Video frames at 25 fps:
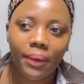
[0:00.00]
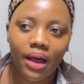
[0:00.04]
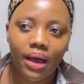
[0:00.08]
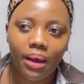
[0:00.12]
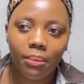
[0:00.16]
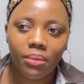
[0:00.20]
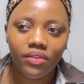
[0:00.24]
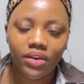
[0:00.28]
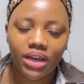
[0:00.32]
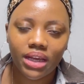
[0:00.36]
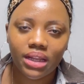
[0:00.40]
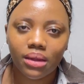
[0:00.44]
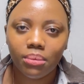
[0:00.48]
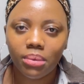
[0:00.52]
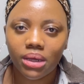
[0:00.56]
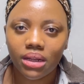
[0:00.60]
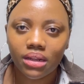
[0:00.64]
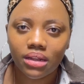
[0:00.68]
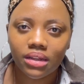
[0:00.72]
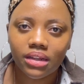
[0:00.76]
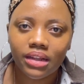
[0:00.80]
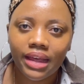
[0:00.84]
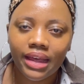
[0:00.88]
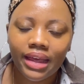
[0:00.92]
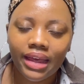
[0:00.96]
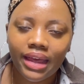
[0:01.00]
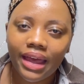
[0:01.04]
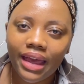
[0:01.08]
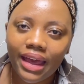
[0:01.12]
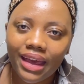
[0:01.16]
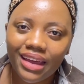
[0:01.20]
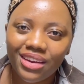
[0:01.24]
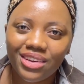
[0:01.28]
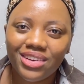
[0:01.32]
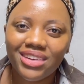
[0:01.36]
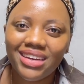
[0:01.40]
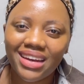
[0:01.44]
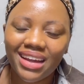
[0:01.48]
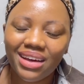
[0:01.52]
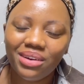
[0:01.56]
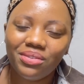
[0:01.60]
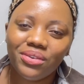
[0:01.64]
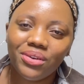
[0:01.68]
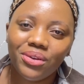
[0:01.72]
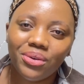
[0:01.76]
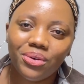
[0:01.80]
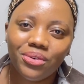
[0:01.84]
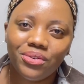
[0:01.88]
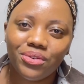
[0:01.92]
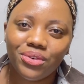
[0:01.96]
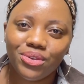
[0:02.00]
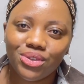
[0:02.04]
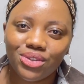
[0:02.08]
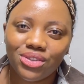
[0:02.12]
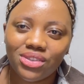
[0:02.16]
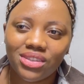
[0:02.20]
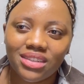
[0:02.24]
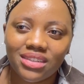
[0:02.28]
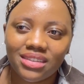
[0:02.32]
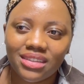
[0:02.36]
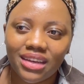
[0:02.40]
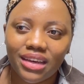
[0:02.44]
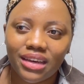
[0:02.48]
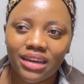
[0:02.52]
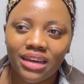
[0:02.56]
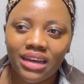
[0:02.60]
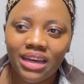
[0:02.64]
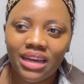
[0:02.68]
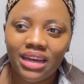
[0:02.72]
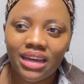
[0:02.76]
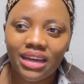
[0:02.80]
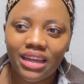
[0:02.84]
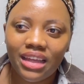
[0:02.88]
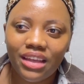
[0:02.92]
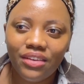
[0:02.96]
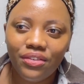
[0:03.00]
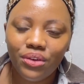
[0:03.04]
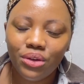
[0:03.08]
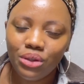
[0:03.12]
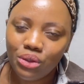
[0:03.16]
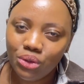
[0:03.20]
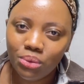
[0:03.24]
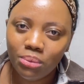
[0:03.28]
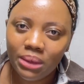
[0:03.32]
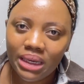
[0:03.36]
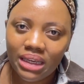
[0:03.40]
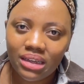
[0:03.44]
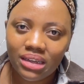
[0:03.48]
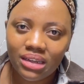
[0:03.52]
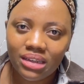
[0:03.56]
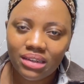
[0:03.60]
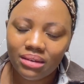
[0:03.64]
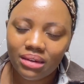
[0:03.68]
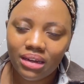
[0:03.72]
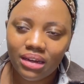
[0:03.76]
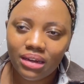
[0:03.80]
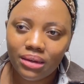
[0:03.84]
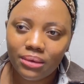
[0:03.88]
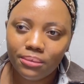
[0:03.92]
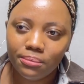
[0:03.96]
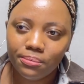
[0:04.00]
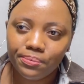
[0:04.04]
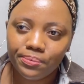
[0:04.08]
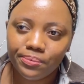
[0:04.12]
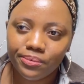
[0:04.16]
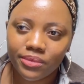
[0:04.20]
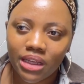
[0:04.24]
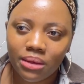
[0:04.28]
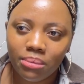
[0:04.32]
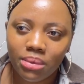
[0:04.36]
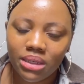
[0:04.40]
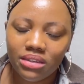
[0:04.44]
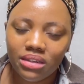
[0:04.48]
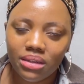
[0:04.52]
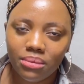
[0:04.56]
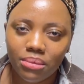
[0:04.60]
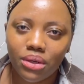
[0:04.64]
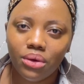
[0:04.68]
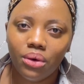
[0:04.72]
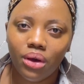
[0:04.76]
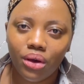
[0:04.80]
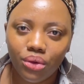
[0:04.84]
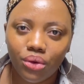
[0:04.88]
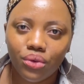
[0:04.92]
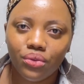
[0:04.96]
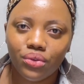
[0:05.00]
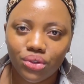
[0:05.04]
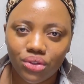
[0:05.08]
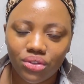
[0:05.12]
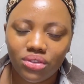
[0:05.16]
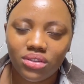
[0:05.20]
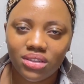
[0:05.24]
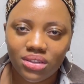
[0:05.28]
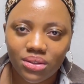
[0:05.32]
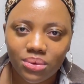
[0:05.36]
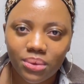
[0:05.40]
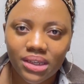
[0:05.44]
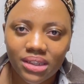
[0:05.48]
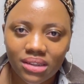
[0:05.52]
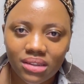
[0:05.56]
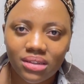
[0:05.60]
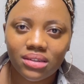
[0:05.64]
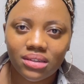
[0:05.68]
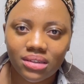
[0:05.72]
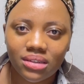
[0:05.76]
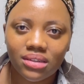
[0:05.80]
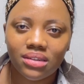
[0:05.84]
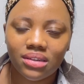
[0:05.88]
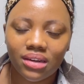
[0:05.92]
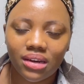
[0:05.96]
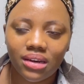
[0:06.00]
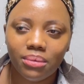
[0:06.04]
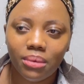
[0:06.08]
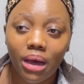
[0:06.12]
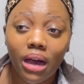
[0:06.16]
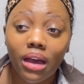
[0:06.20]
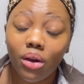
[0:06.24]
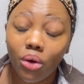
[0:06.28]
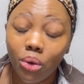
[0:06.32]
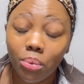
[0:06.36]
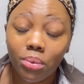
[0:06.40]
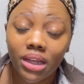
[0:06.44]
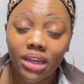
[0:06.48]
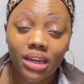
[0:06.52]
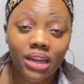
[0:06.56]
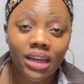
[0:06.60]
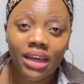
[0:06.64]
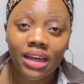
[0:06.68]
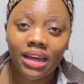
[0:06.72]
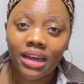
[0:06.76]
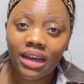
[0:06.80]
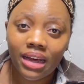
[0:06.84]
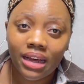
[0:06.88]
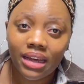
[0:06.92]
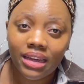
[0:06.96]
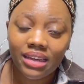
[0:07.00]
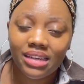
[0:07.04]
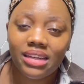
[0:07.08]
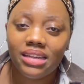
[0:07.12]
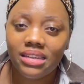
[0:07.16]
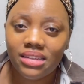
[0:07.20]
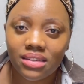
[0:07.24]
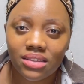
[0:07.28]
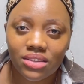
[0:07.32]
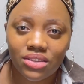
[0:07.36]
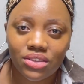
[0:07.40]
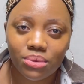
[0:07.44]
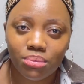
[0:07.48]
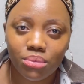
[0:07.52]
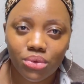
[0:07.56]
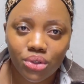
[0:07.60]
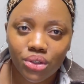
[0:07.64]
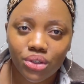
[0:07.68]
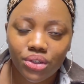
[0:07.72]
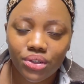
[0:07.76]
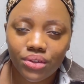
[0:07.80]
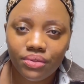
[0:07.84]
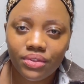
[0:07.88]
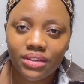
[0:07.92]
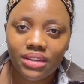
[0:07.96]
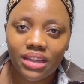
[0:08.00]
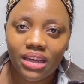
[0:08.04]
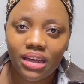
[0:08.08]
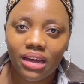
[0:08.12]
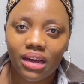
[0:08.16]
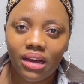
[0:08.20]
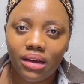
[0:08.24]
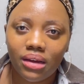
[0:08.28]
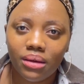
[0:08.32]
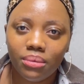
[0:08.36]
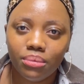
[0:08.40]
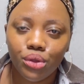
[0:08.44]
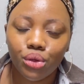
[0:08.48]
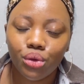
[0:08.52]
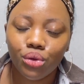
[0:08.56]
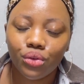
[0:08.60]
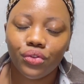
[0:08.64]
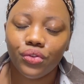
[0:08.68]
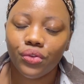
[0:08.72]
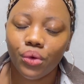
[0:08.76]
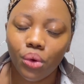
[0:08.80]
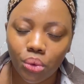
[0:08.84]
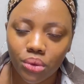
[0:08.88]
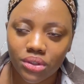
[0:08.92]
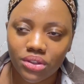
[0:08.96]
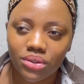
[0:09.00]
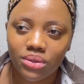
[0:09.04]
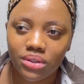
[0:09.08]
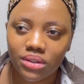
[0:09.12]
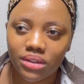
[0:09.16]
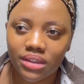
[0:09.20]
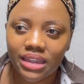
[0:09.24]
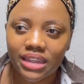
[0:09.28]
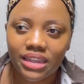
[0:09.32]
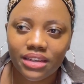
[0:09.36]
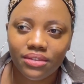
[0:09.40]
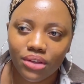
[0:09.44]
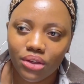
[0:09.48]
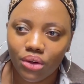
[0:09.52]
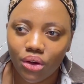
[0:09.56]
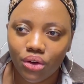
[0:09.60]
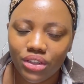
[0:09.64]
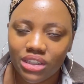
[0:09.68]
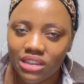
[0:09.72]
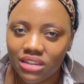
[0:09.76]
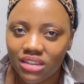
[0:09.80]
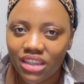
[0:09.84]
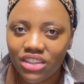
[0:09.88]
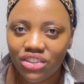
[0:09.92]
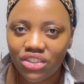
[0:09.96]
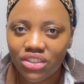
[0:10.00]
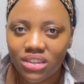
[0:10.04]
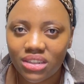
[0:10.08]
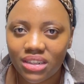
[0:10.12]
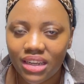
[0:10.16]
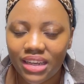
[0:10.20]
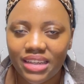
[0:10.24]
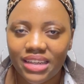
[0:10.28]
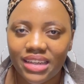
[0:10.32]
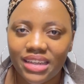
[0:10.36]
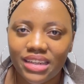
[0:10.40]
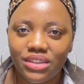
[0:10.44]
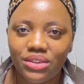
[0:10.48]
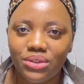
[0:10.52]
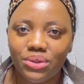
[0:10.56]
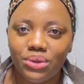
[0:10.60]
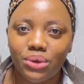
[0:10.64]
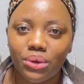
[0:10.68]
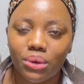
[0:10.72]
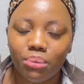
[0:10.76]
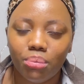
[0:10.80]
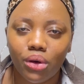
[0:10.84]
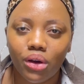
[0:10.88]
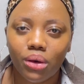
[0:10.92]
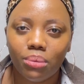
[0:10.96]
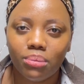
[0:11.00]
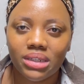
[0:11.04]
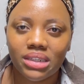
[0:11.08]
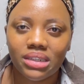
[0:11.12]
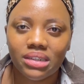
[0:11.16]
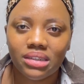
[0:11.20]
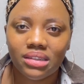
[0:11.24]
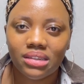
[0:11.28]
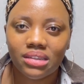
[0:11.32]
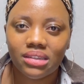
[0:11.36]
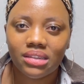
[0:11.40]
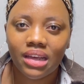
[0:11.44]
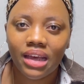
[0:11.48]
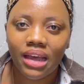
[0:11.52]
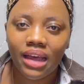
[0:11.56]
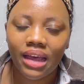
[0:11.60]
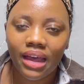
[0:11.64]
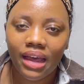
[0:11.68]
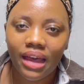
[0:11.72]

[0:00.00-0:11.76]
I'm available. And good luck for your first day. Like, if you do make it, please let me know how your first days went. I hope that it eases some nerves, that you look forward to leaving orientation and getting to your apartment.